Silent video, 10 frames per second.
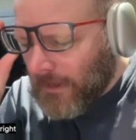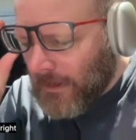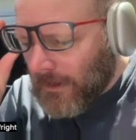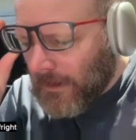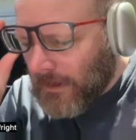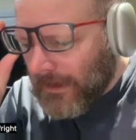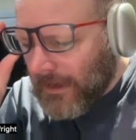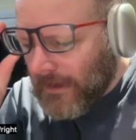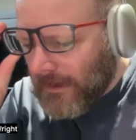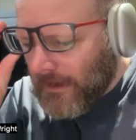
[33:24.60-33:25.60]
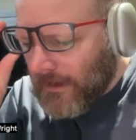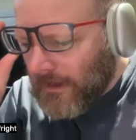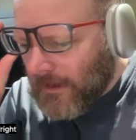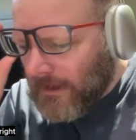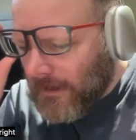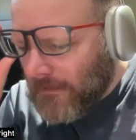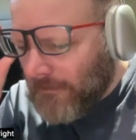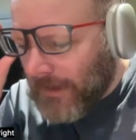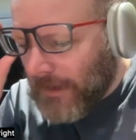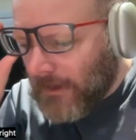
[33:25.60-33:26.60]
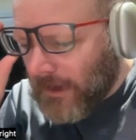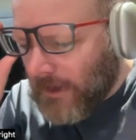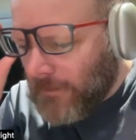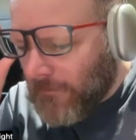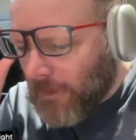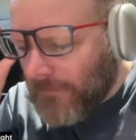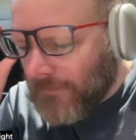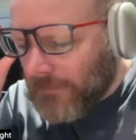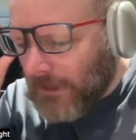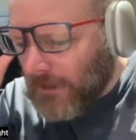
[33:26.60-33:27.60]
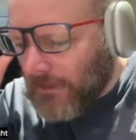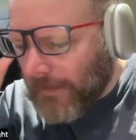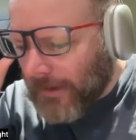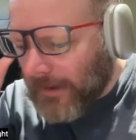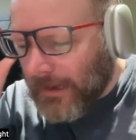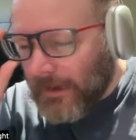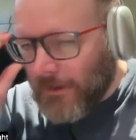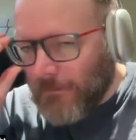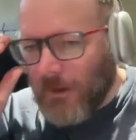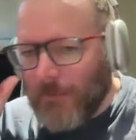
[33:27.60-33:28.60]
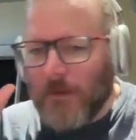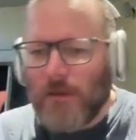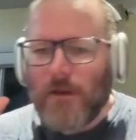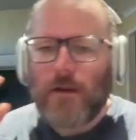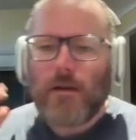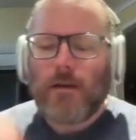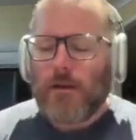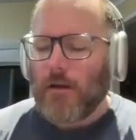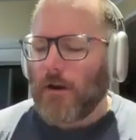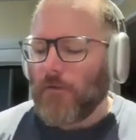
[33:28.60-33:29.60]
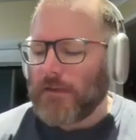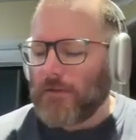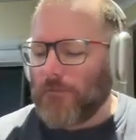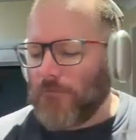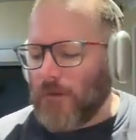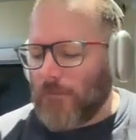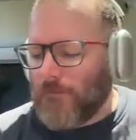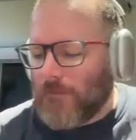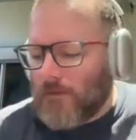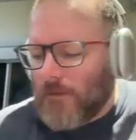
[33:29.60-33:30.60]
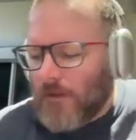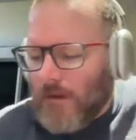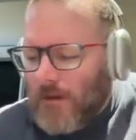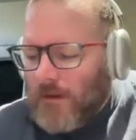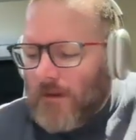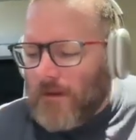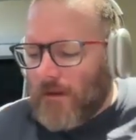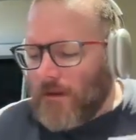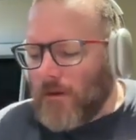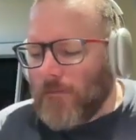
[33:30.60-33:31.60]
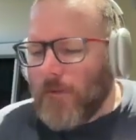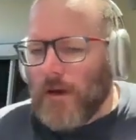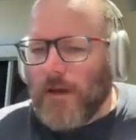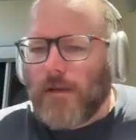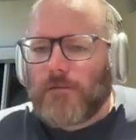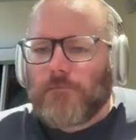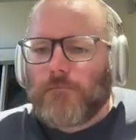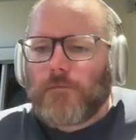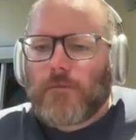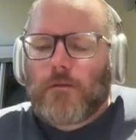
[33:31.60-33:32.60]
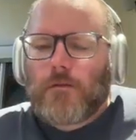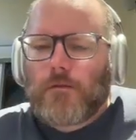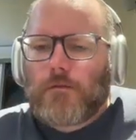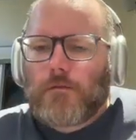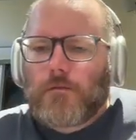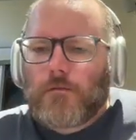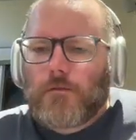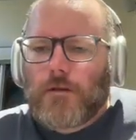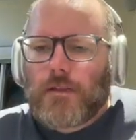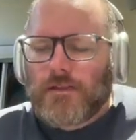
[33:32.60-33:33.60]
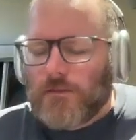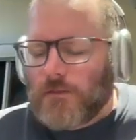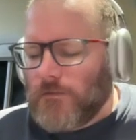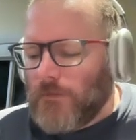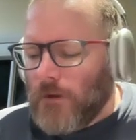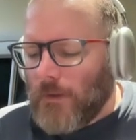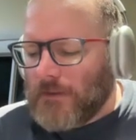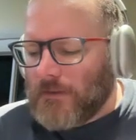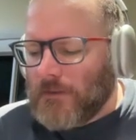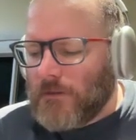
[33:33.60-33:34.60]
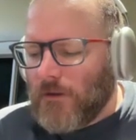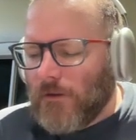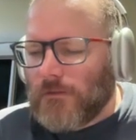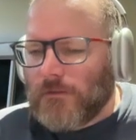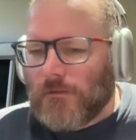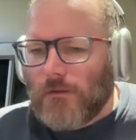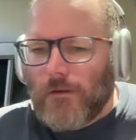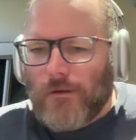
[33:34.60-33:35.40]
again, being on an album, Rivals Don't Look Back in Anger, in my opinion, I ranked it 5th on my list of Oasis songs.